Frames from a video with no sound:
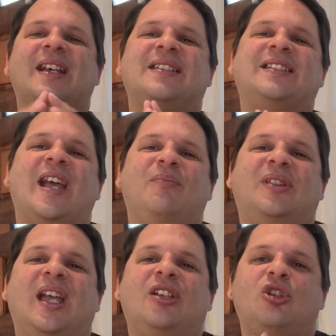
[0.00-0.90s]
Same
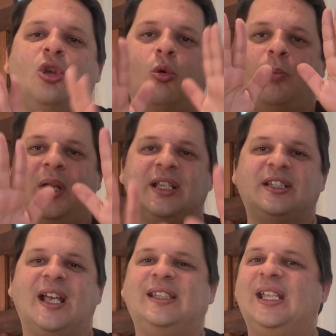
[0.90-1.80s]
thing, you bless
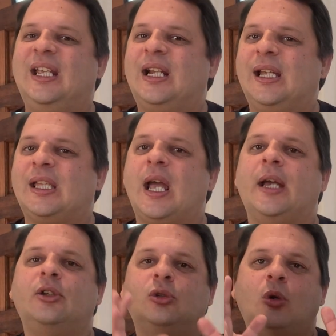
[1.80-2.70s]
a tea light
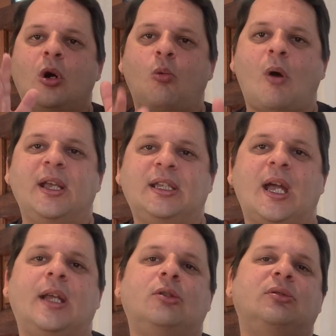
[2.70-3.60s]
candle, a white
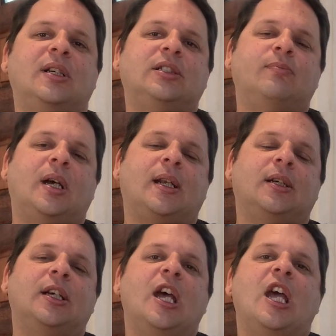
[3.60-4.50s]
candle, doesn't
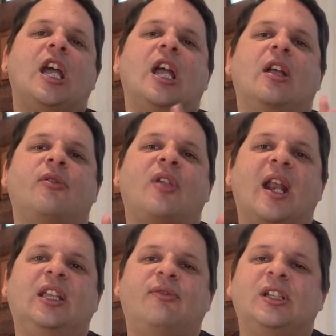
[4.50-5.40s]
matter. That
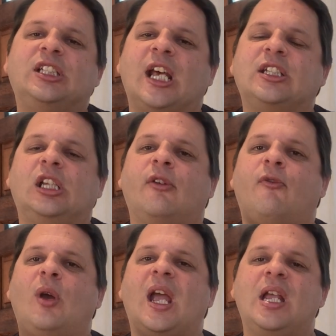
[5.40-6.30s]
is fantastic
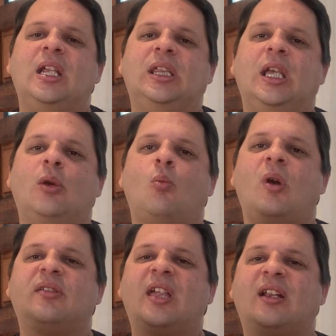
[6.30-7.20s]
for anything
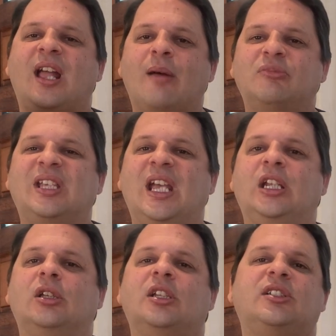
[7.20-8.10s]
that comes
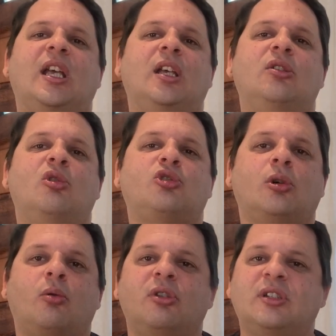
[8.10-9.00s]
in. Let's say your
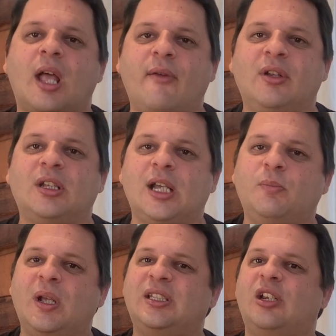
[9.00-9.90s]
children's having
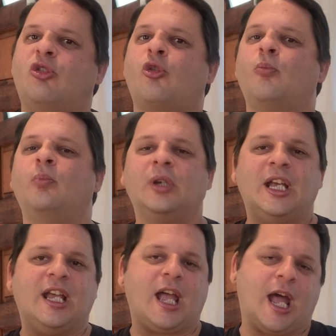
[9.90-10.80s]
nightmares in a room,
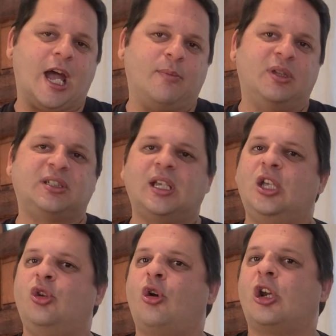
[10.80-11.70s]
and let's say
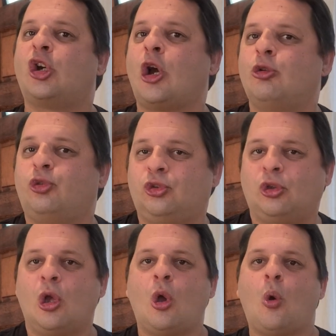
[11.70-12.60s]
you got a ghost,
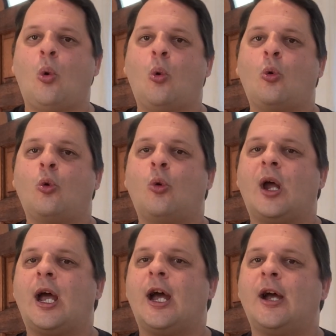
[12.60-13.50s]

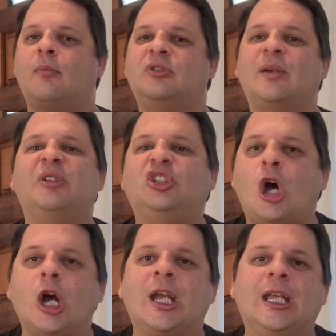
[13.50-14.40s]
or something
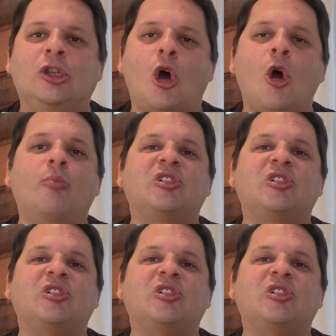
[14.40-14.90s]
darker in the home